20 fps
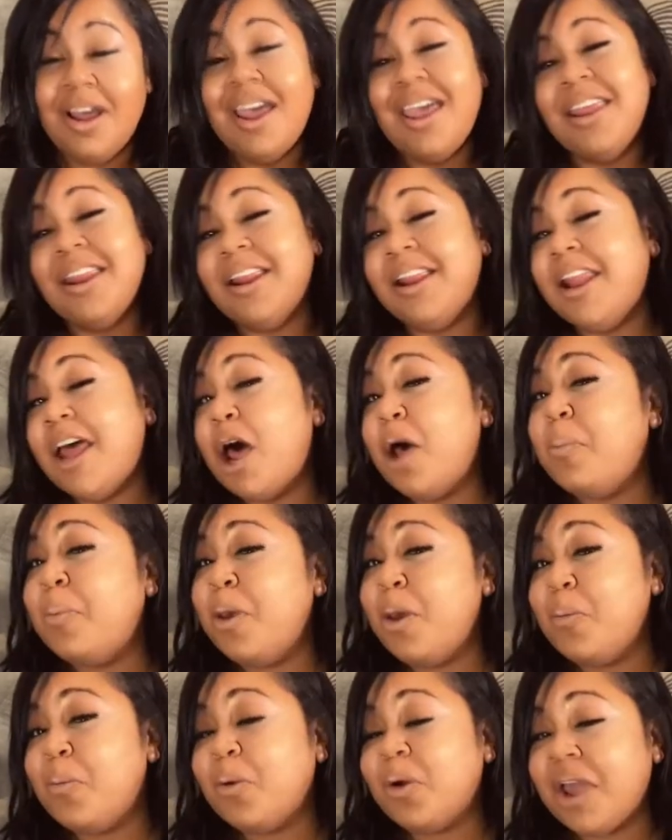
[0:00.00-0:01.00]
And a lot of
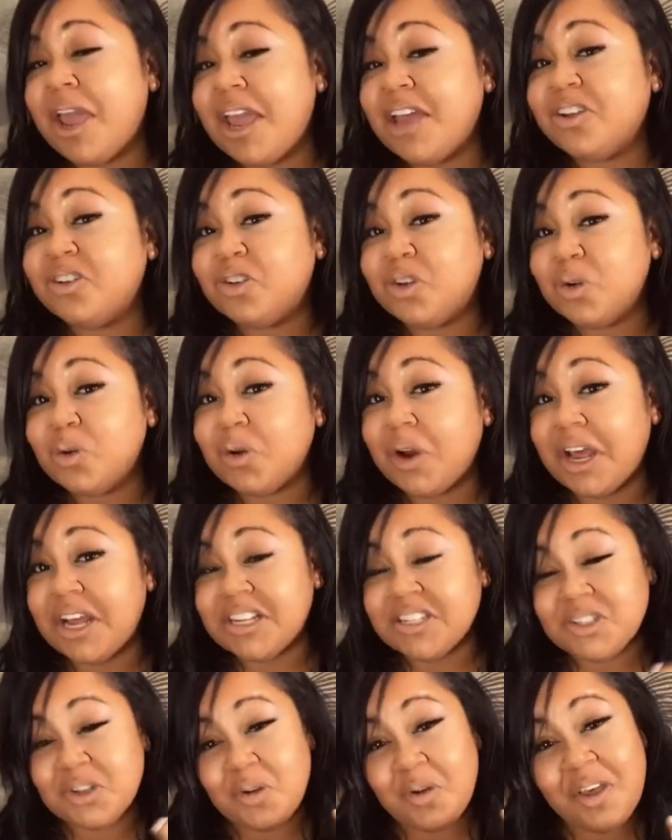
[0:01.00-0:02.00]
people can't do
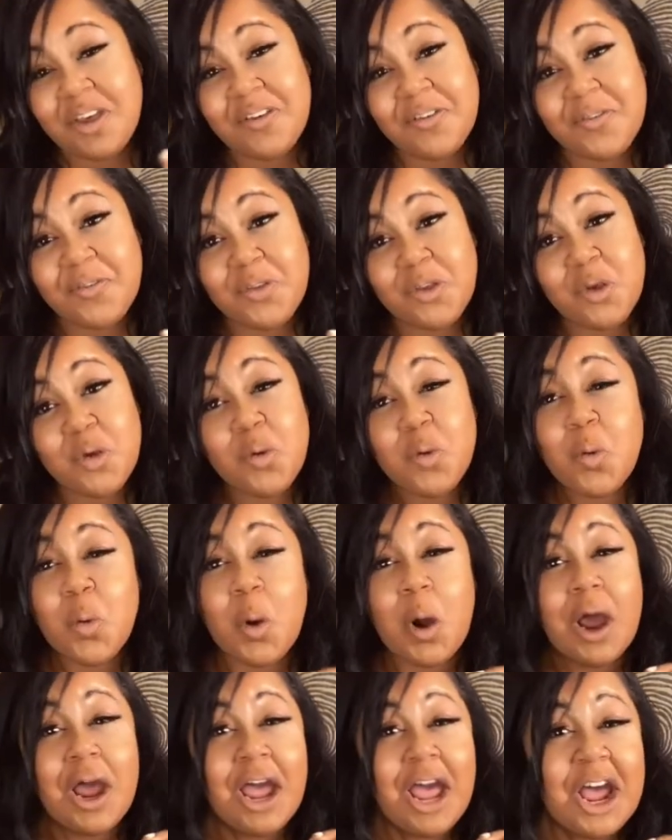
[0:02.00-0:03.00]
that. So if
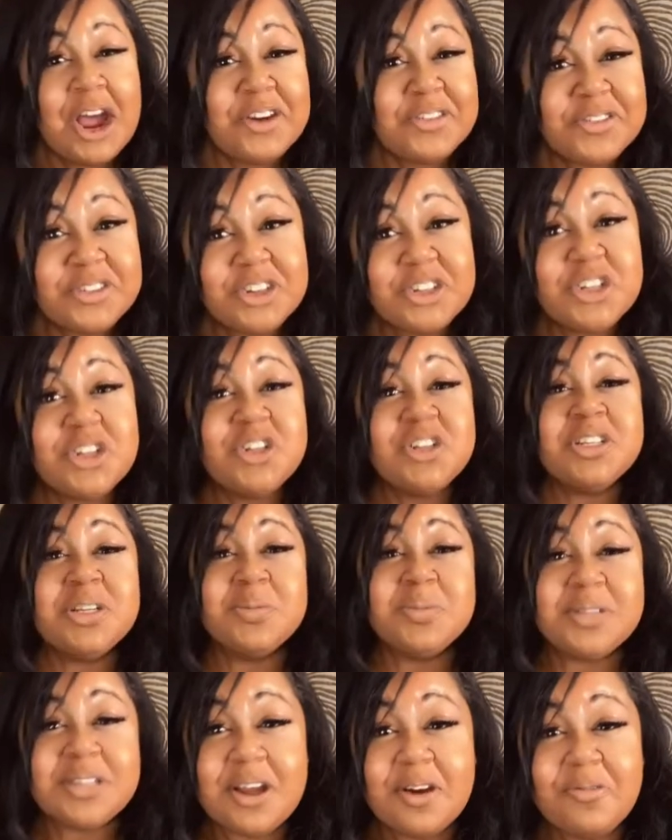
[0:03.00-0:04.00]
you ever do
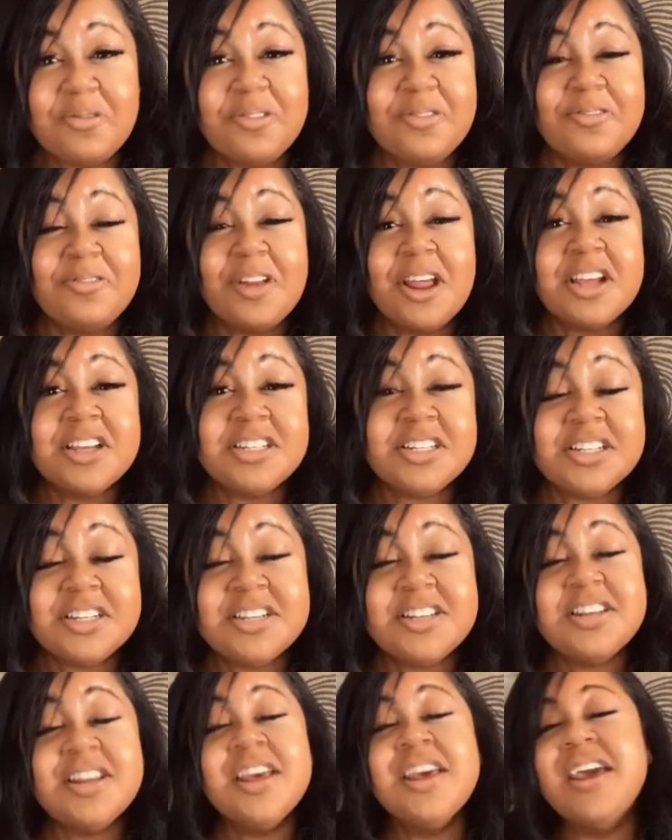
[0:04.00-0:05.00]
some
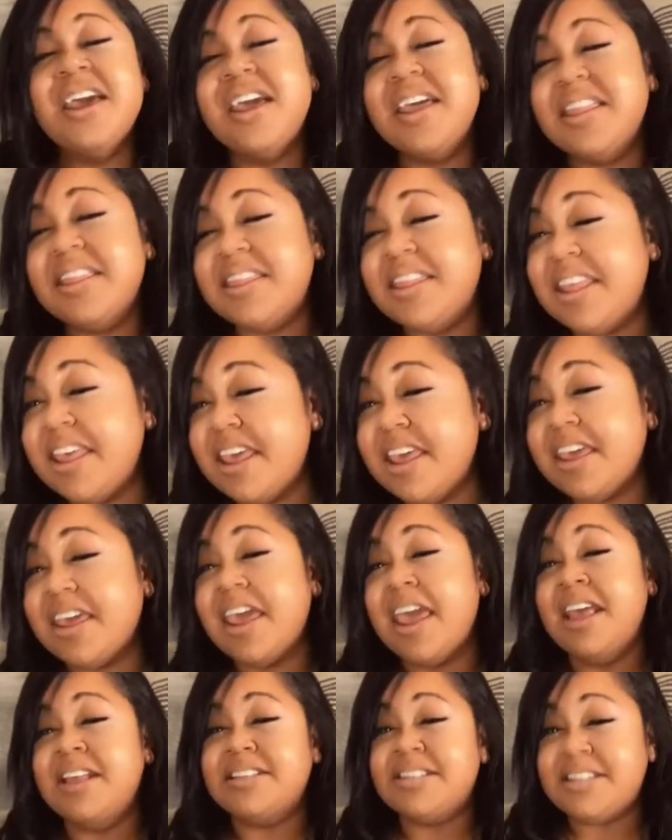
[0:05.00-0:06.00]
self-reflection and think
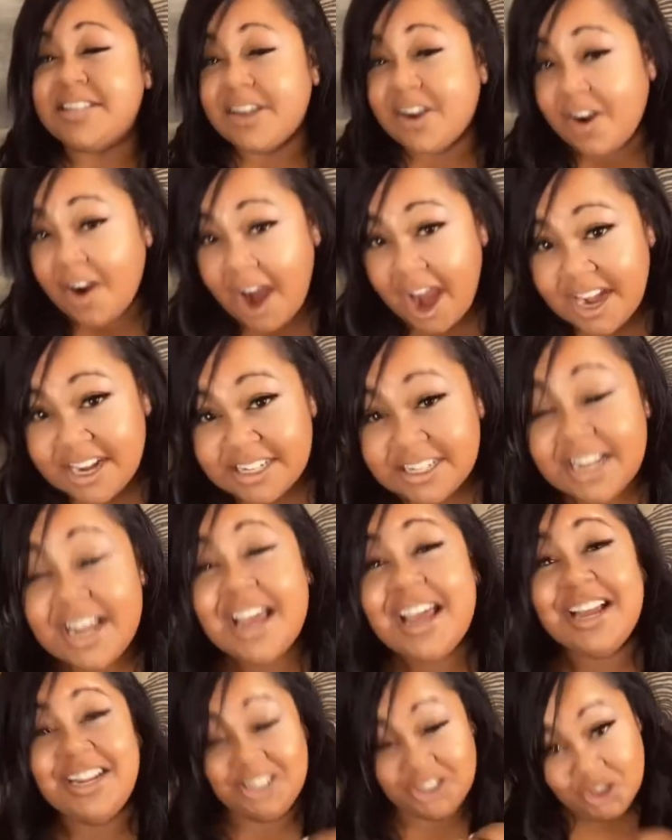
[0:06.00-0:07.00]
and try
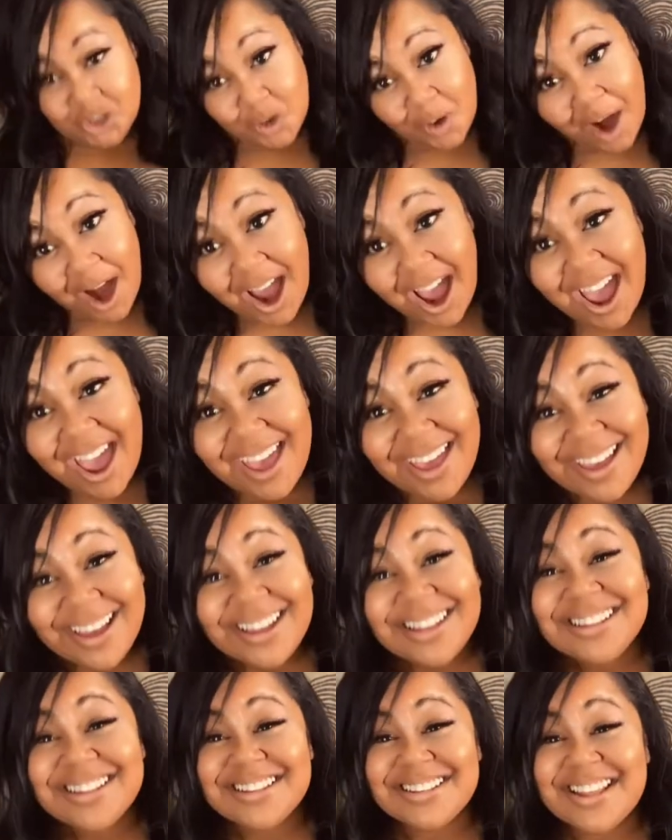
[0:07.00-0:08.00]

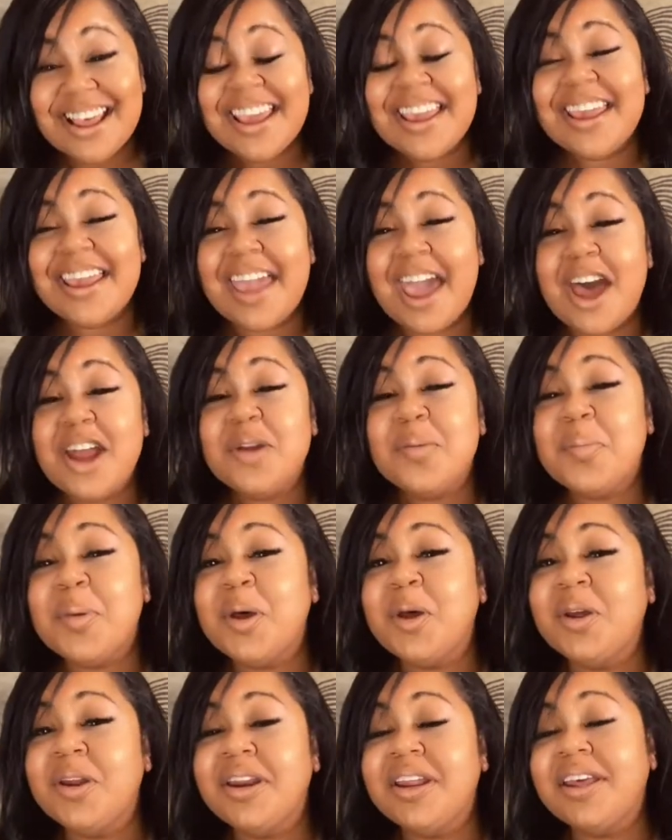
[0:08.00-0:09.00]
to take
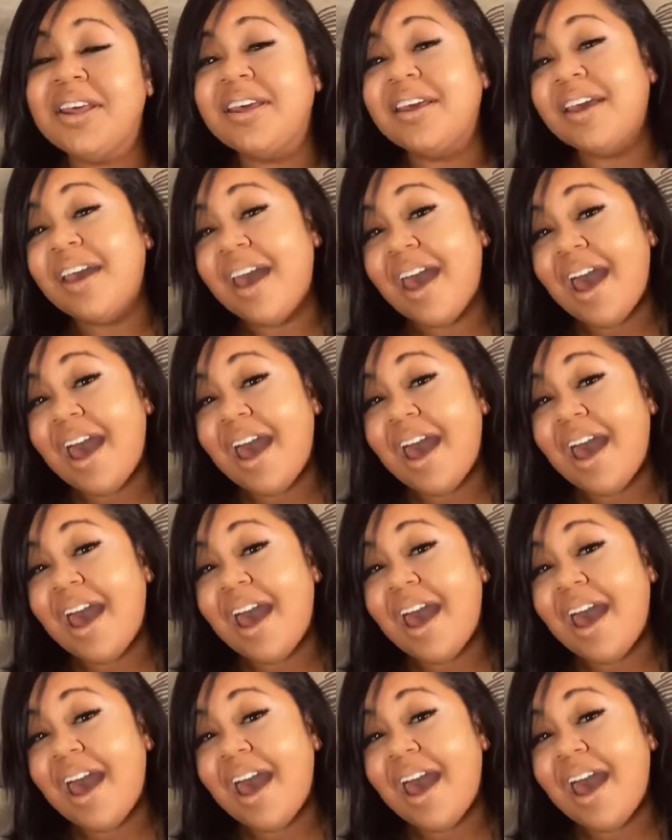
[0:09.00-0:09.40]
accountability,